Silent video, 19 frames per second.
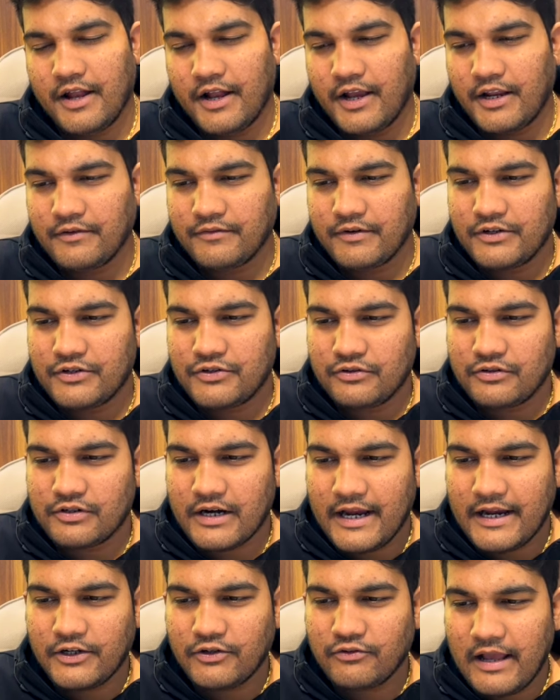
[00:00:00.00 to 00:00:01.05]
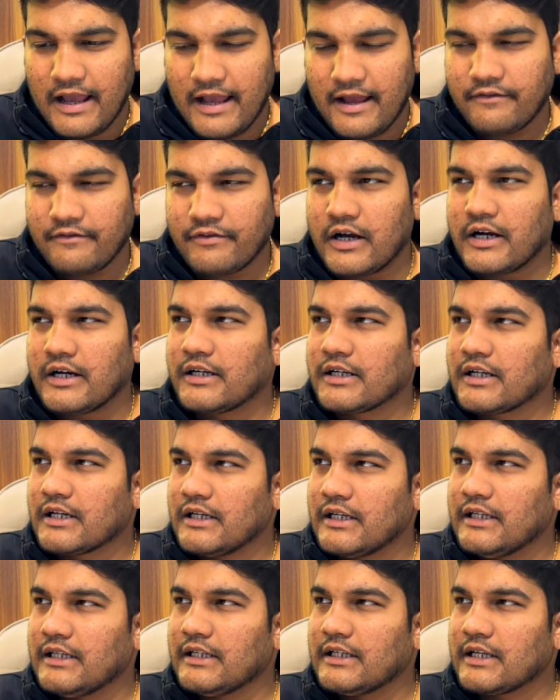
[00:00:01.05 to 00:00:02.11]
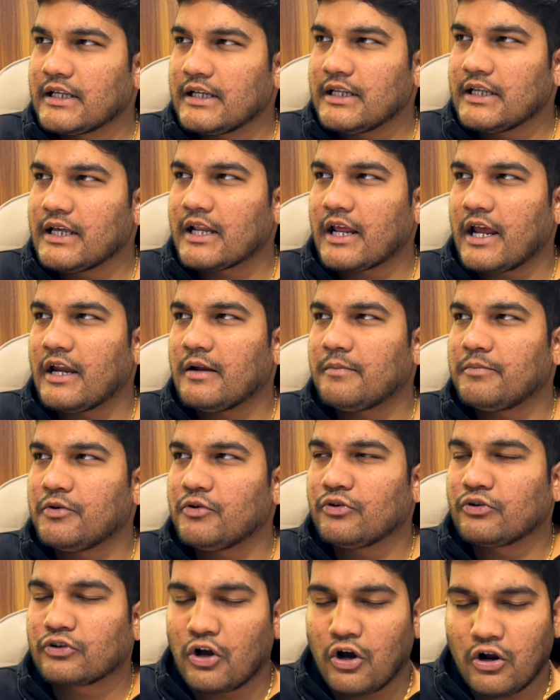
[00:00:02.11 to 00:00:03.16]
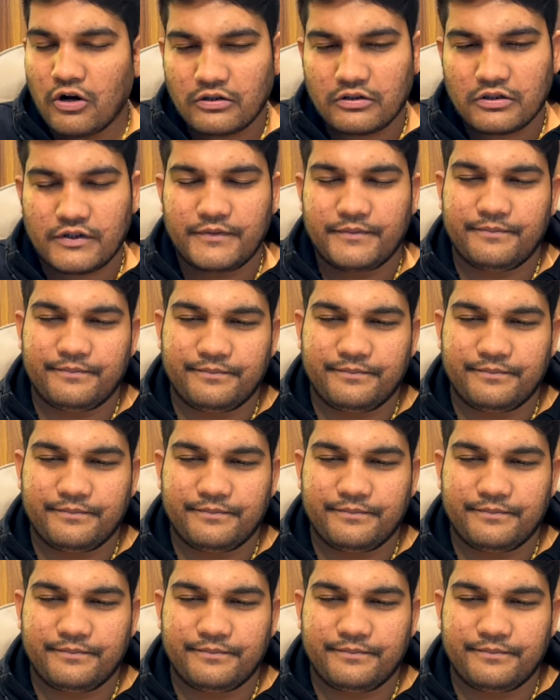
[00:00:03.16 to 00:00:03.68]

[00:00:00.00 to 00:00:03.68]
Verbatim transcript: And one should try to have a clean, clear, and pure thought.